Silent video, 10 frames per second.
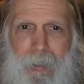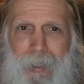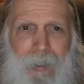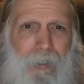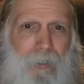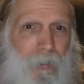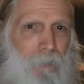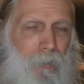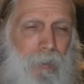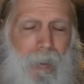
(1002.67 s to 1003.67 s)
tears of
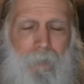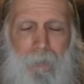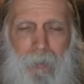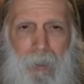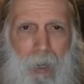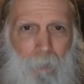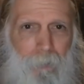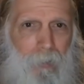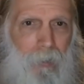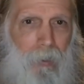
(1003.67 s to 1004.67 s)
relief and
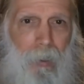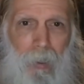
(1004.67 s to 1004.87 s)
comfort.